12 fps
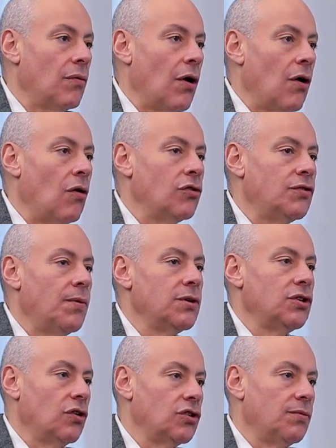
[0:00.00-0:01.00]

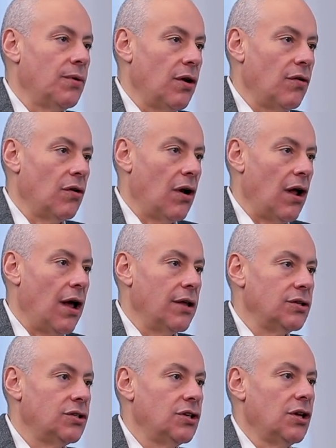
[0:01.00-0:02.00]
entrepreneurs and entrepreneurial
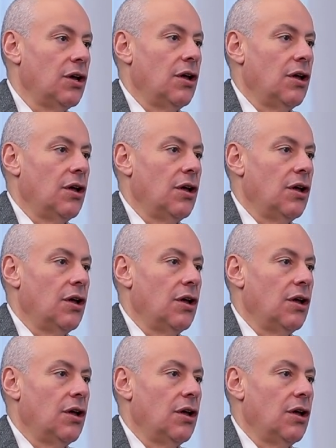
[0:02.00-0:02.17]
clients.